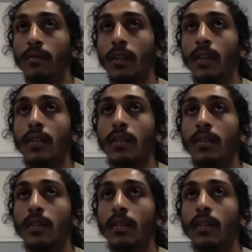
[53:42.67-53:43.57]
and
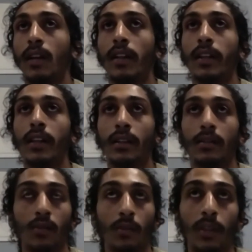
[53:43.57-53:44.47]
not like
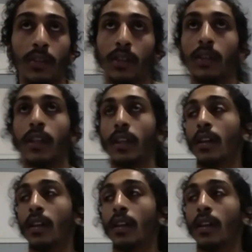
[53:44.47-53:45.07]
so much in like